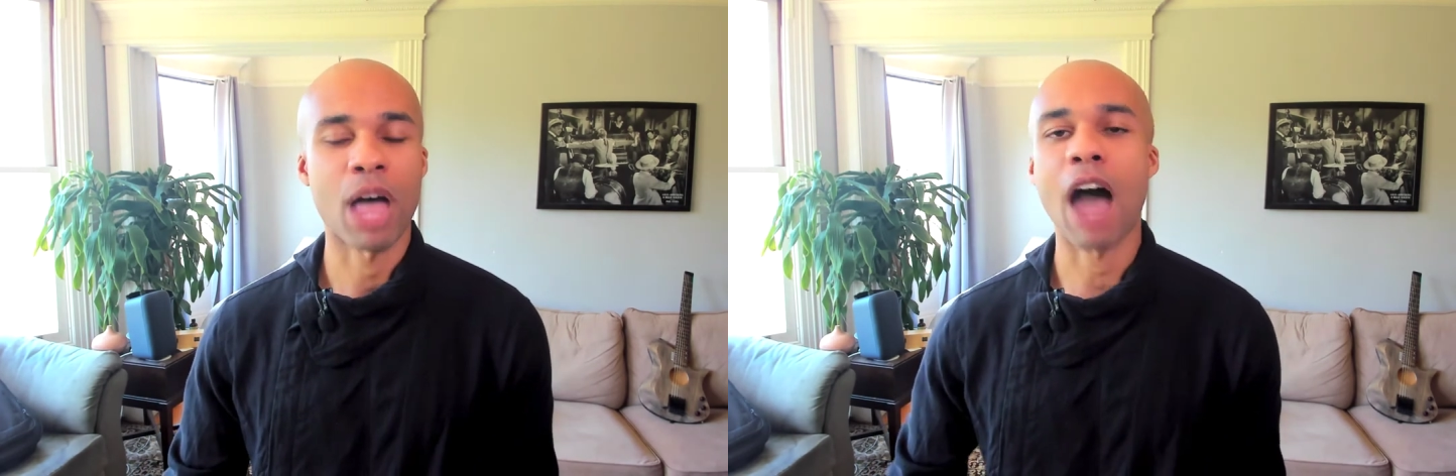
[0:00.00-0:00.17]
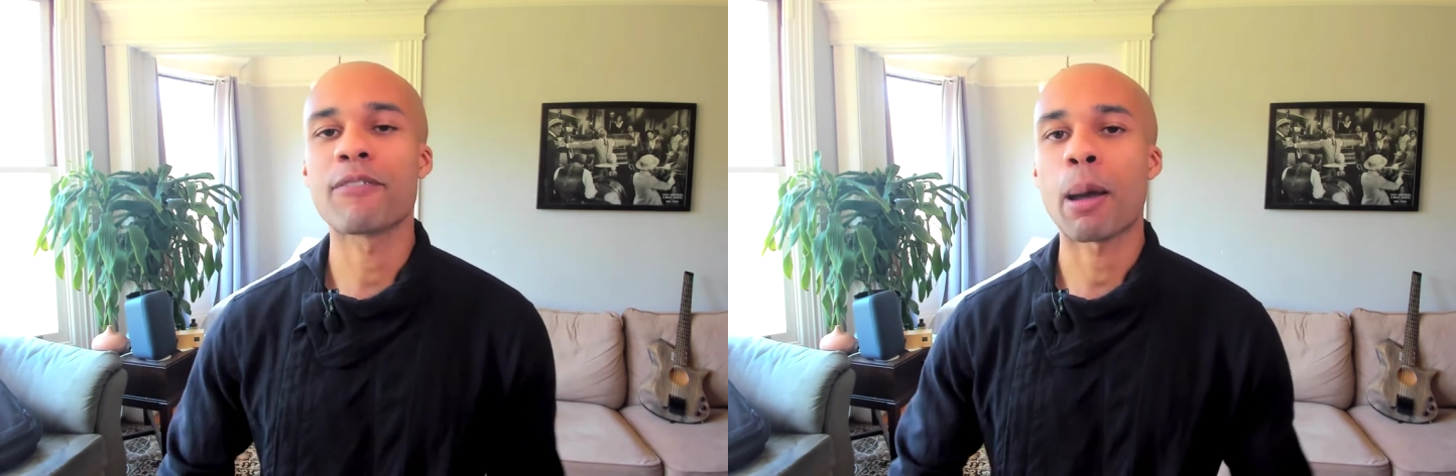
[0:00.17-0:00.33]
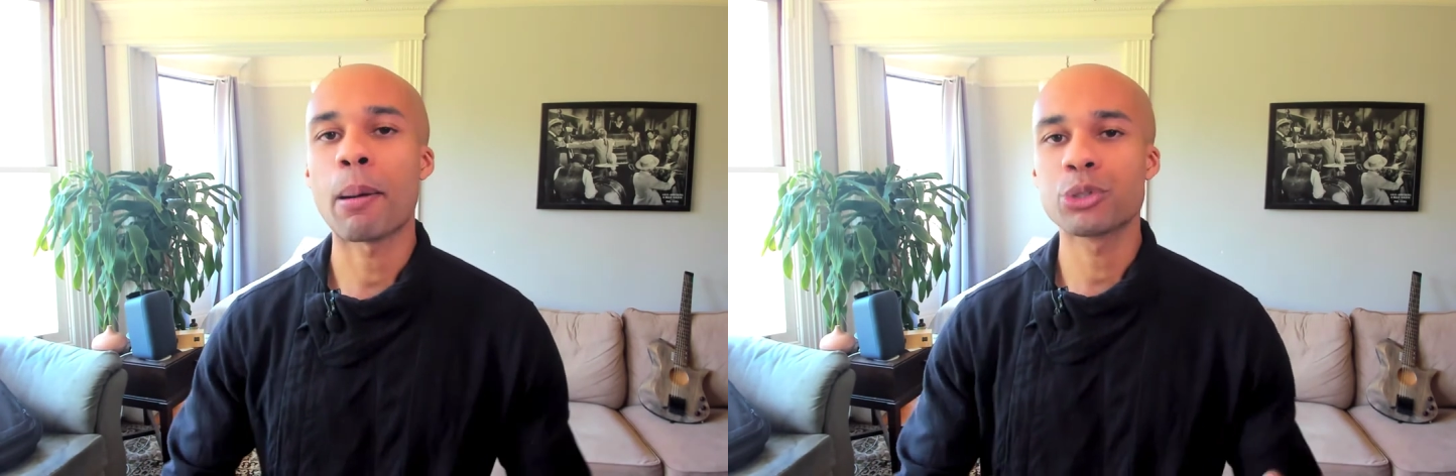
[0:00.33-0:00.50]

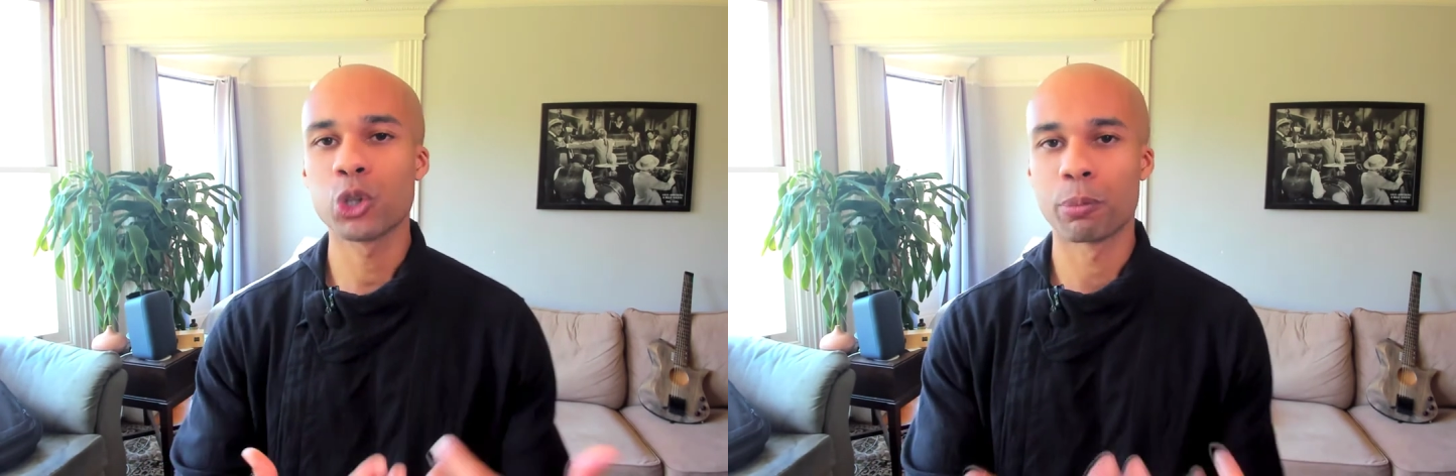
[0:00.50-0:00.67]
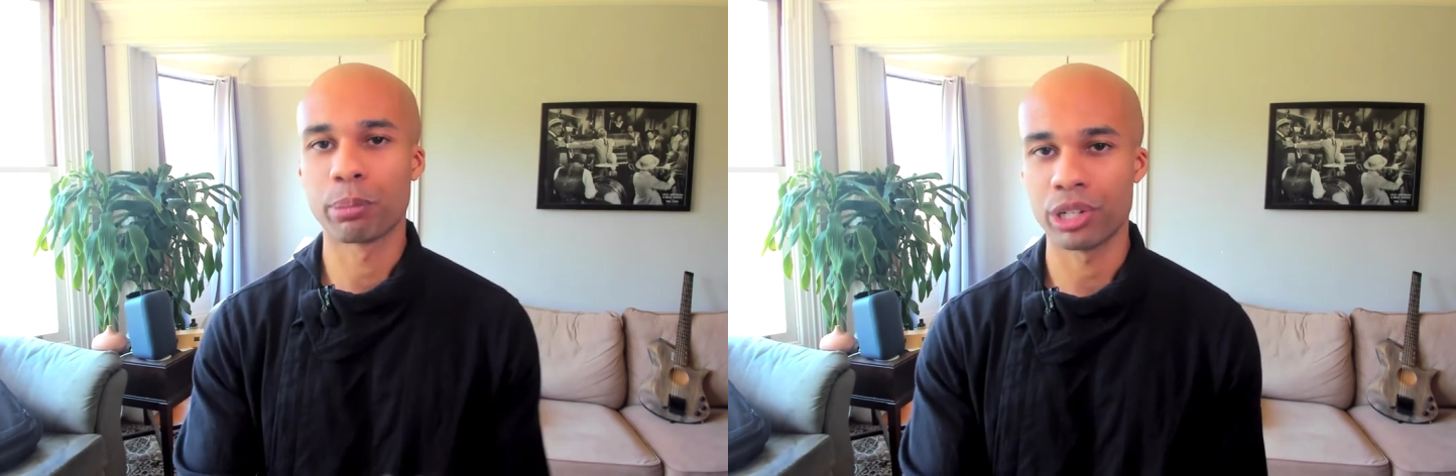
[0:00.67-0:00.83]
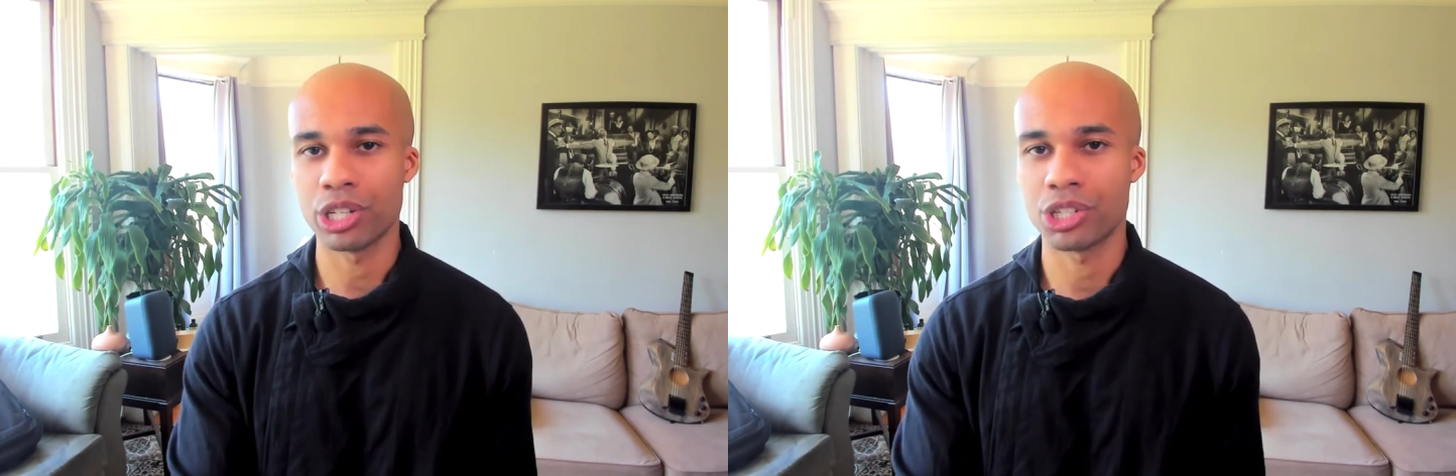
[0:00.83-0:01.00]
I've come to
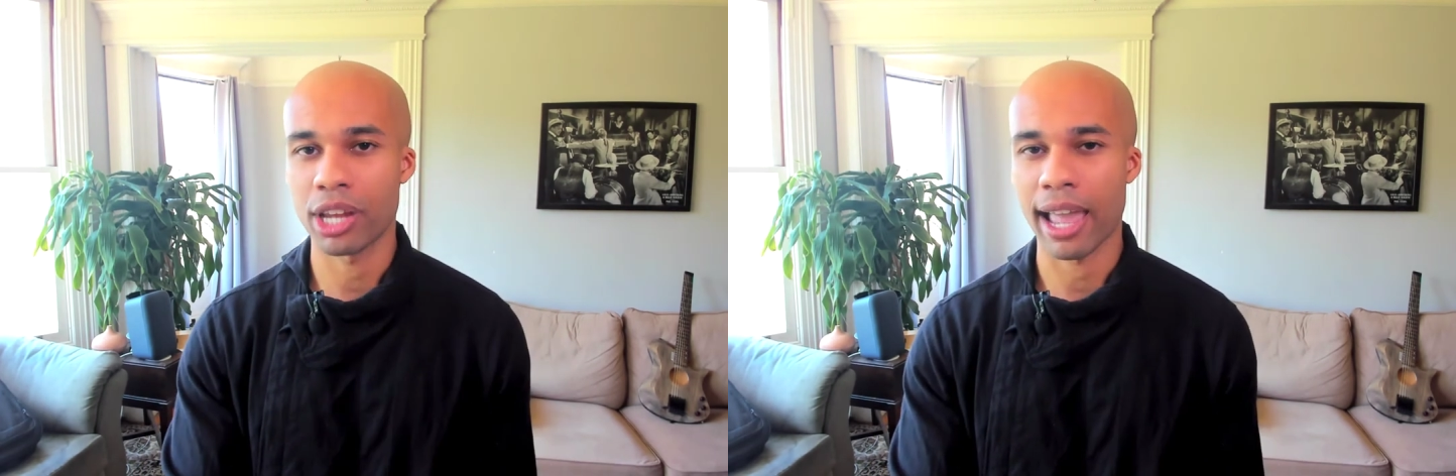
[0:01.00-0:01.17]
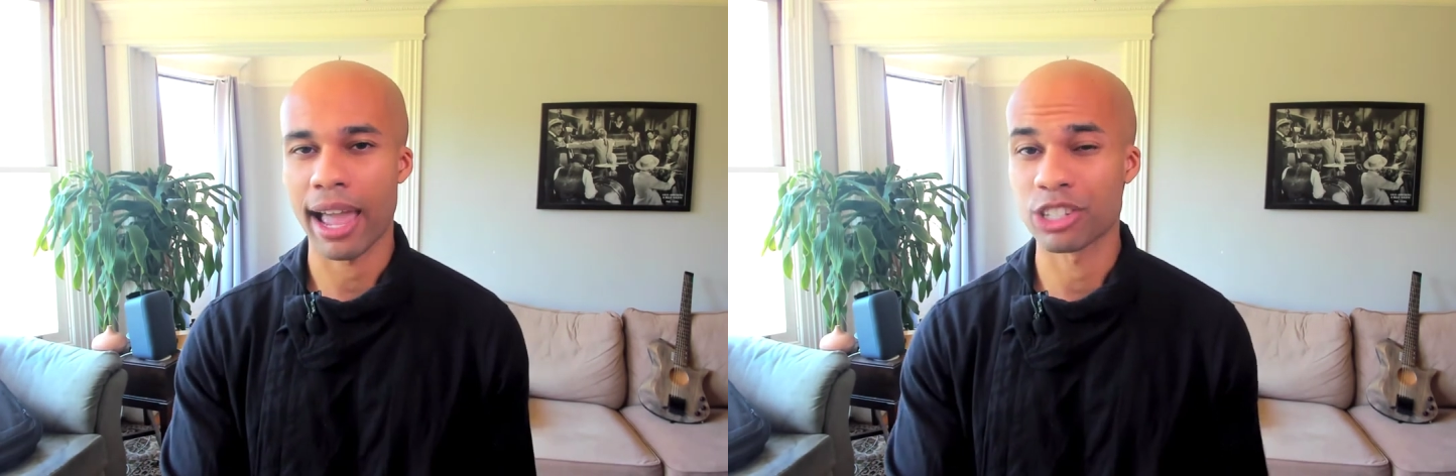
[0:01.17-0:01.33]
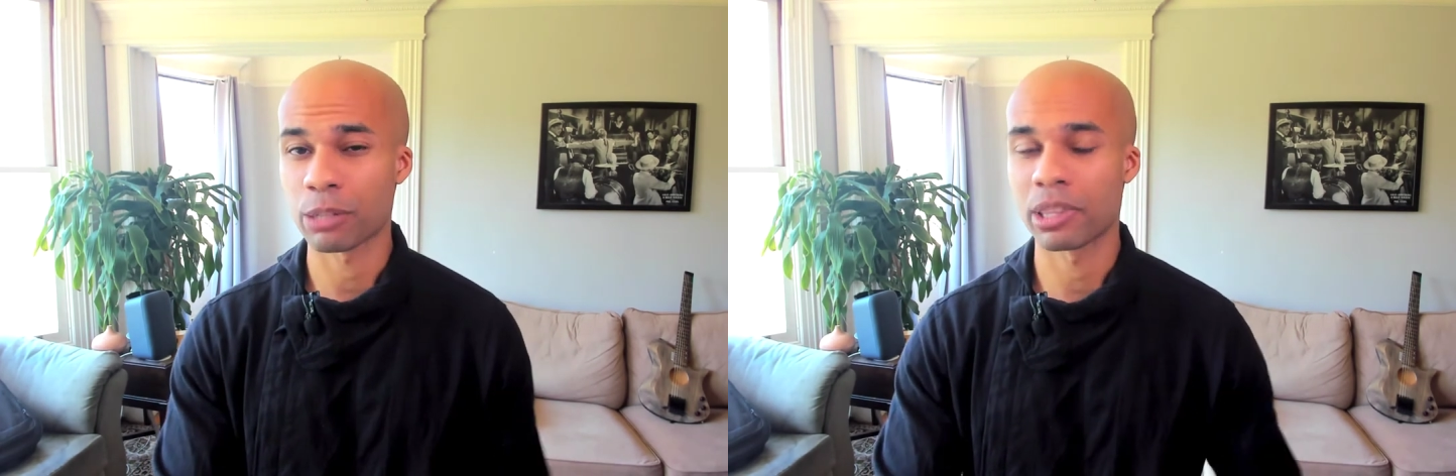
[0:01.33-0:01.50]

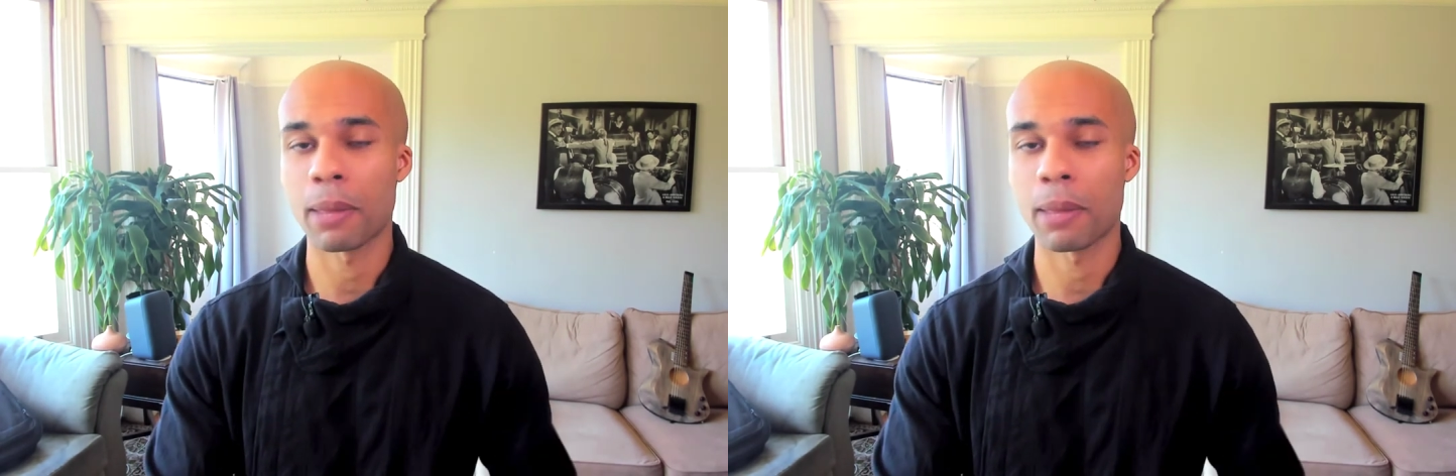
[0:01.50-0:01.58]
appreciate how some